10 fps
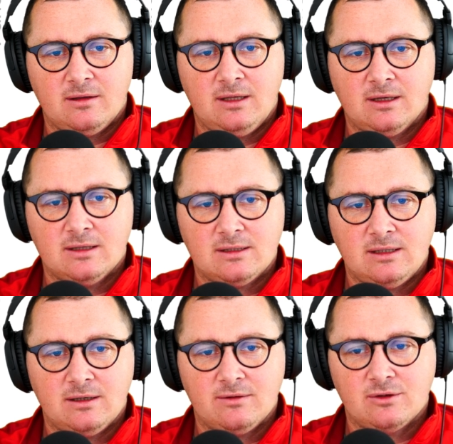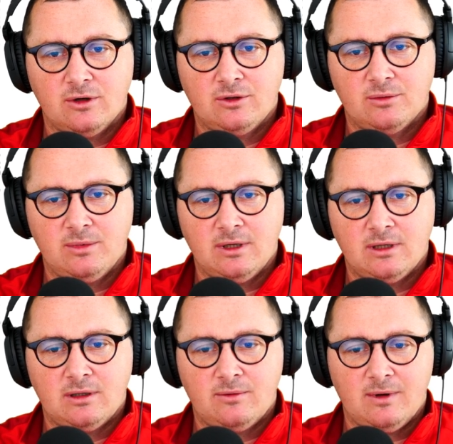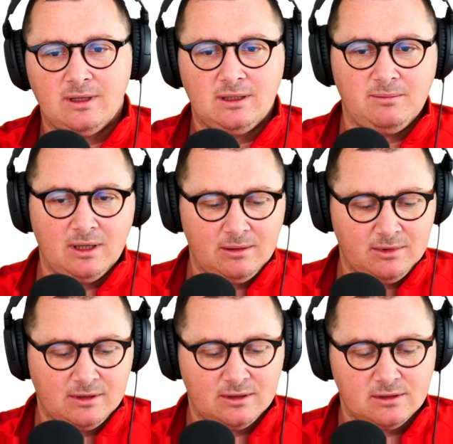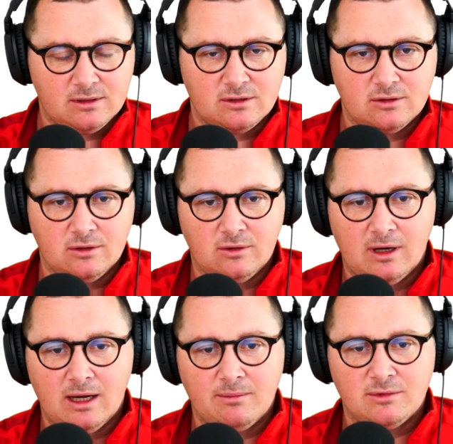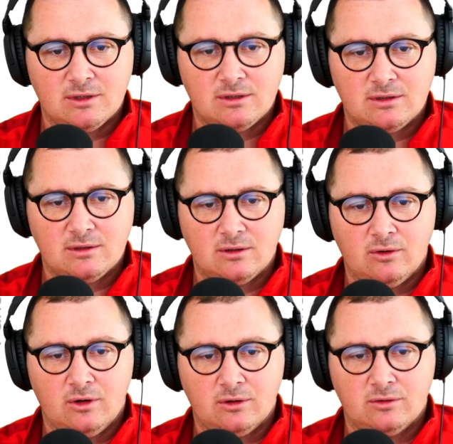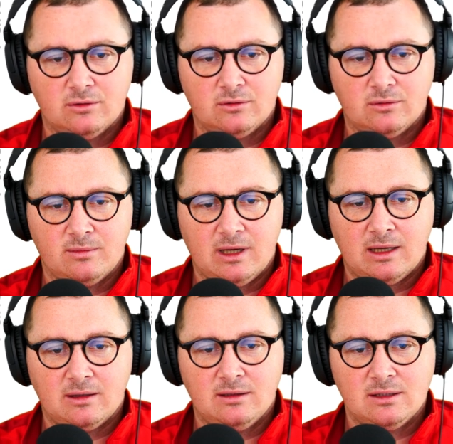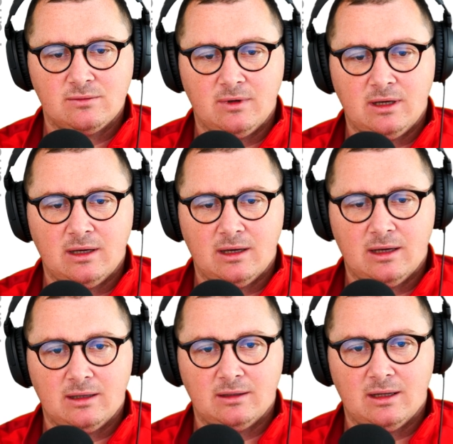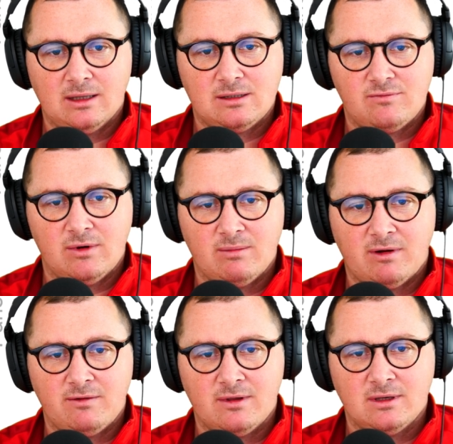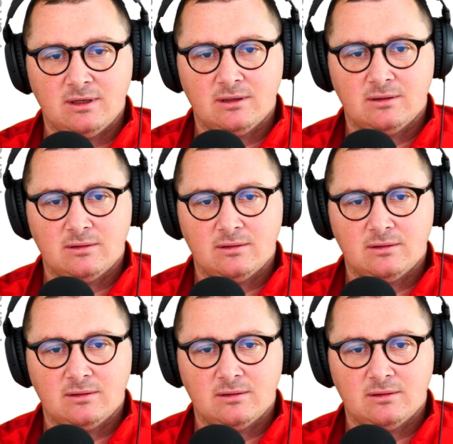thickness here is going to be twenty millimeters. So I'm just going to make it this way and let's trim everything.